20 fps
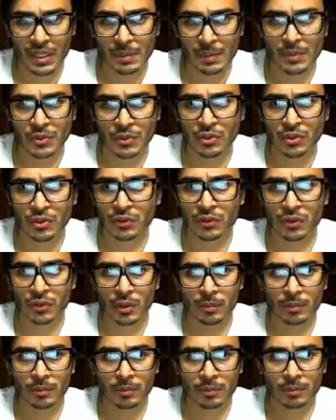Let me just
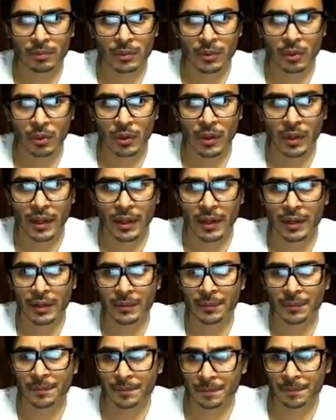go ahead
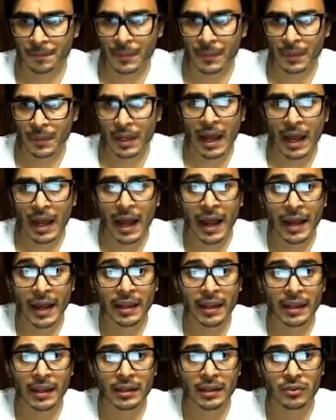and
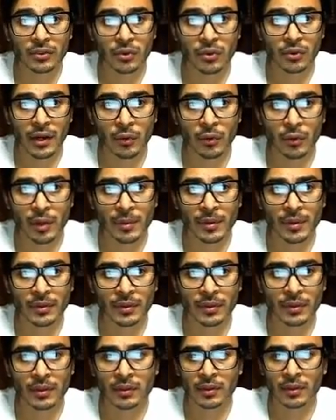highlight triangle
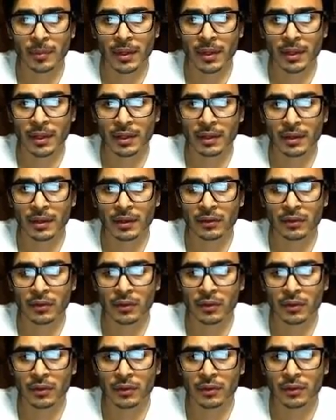ABC to make it
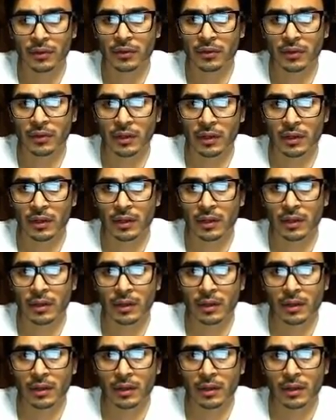easier to see